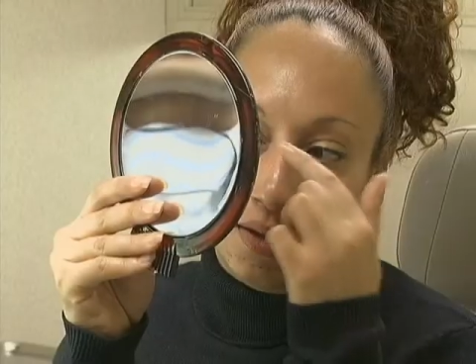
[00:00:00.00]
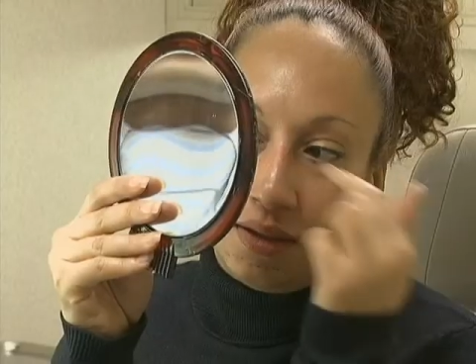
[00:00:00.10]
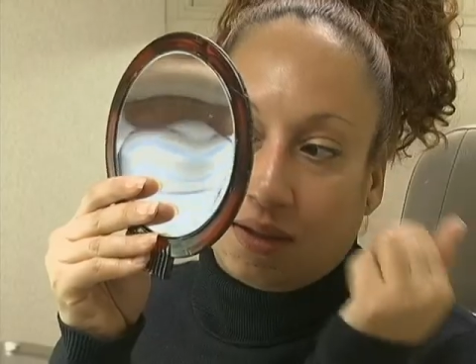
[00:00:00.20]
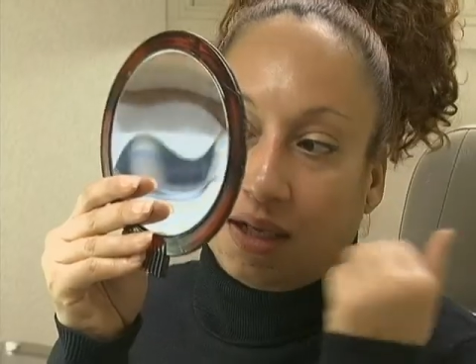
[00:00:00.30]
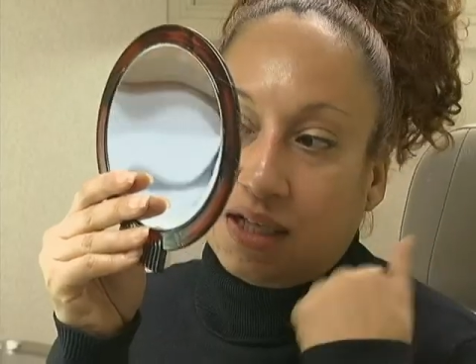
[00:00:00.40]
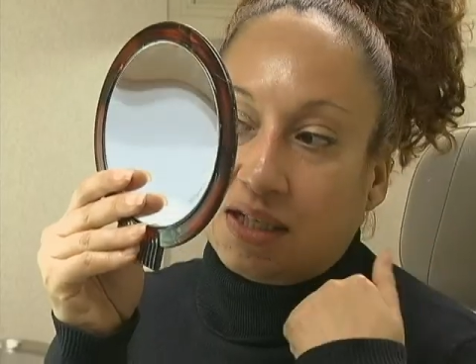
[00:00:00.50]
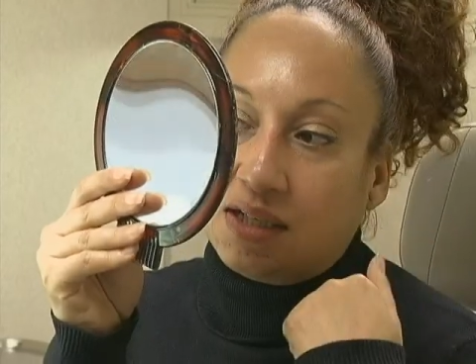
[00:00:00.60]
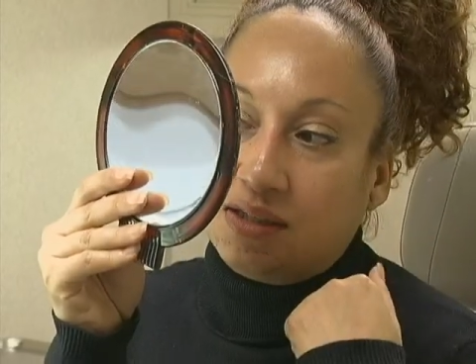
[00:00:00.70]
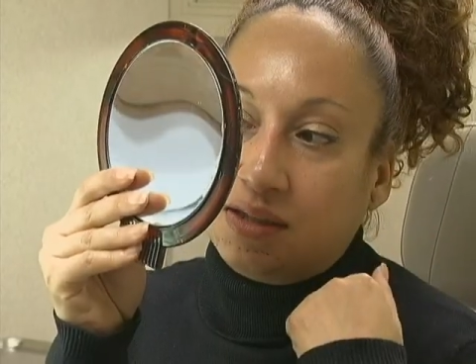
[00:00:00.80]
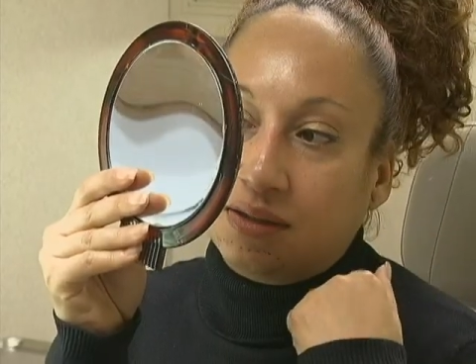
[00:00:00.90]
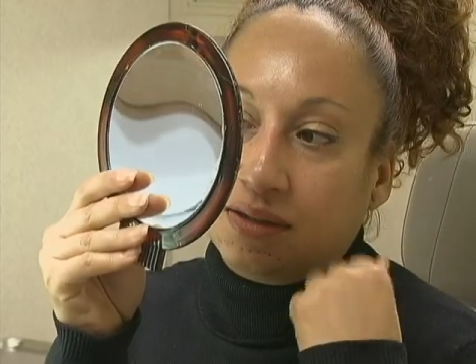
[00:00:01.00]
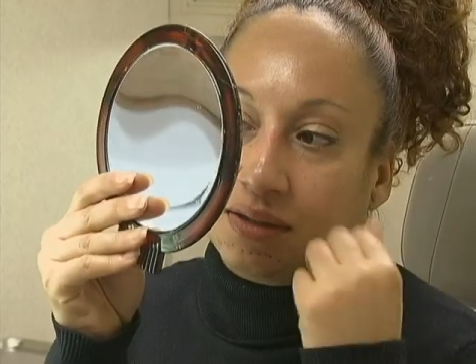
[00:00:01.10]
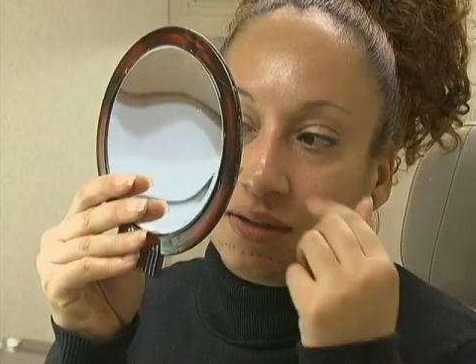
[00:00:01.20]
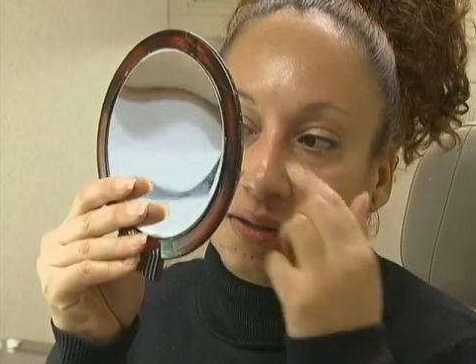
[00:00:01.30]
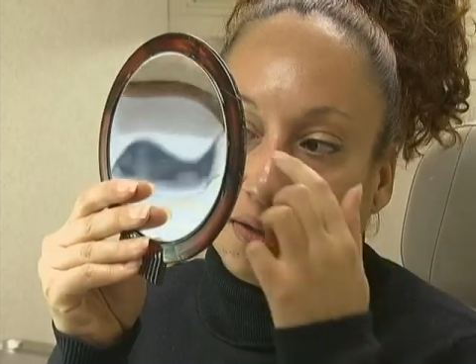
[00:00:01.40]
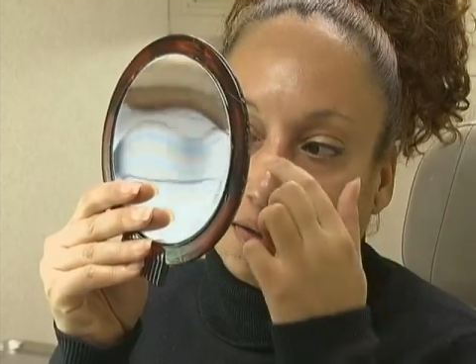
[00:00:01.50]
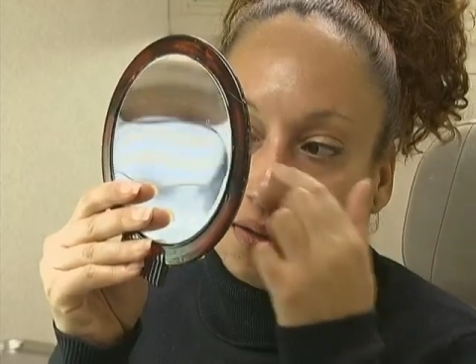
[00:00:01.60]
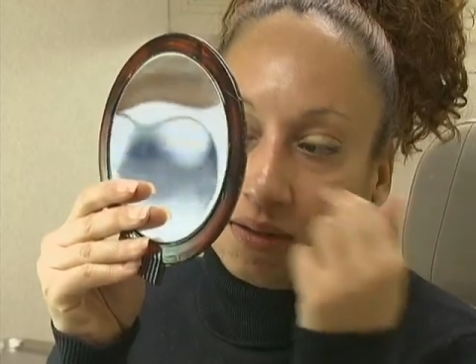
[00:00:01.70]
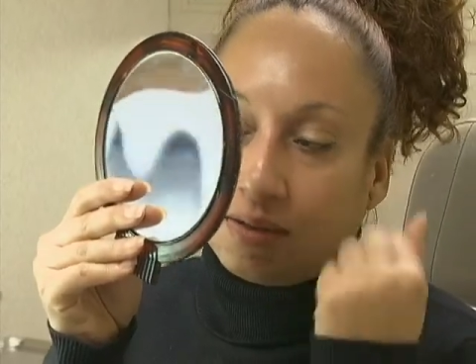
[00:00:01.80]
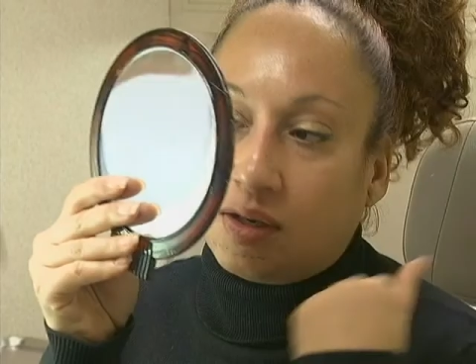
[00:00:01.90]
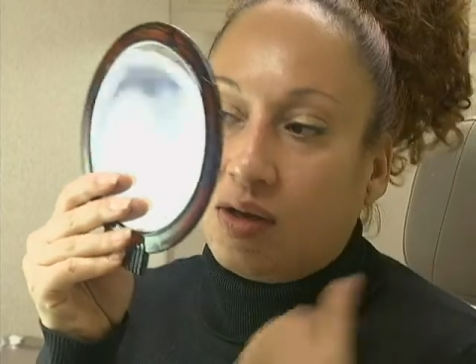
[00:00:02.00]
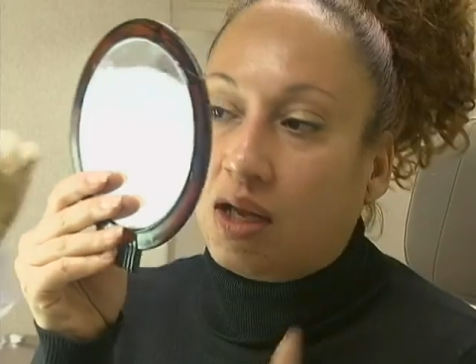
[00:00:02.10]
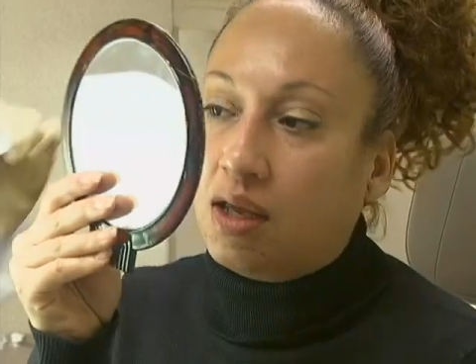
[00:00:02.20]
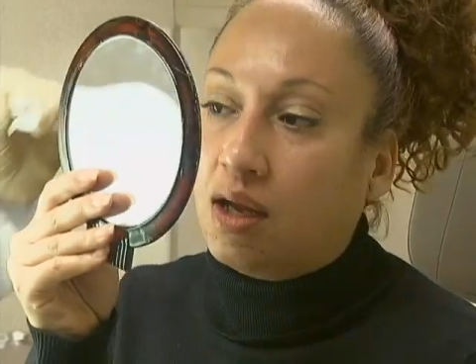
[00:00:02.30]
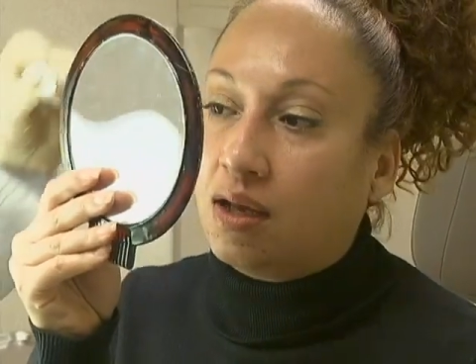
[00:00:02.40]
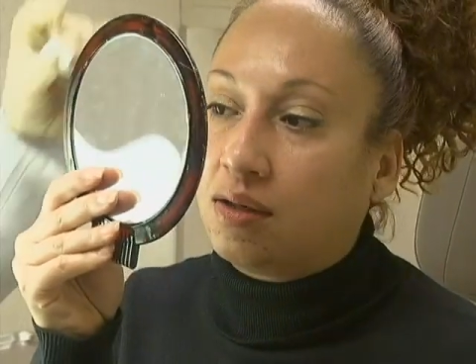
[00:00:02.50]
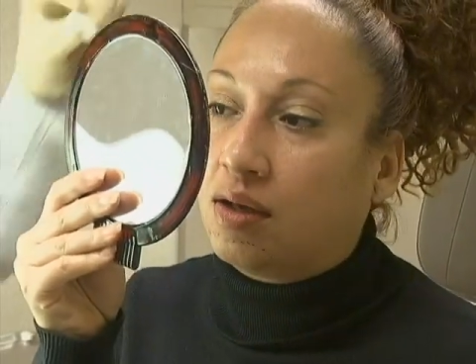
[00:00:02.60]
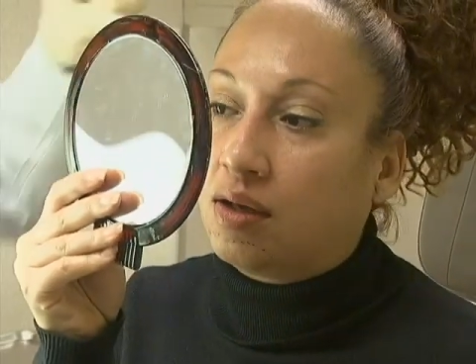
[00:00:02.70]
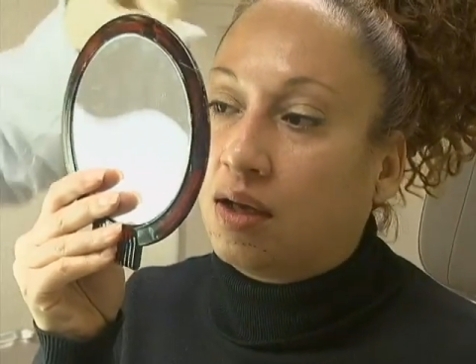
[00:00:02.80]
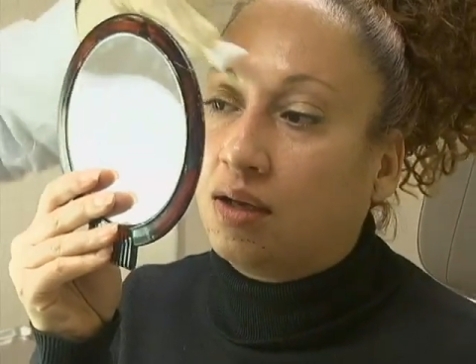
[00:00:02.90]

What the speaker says: 23% said there might be a possibility of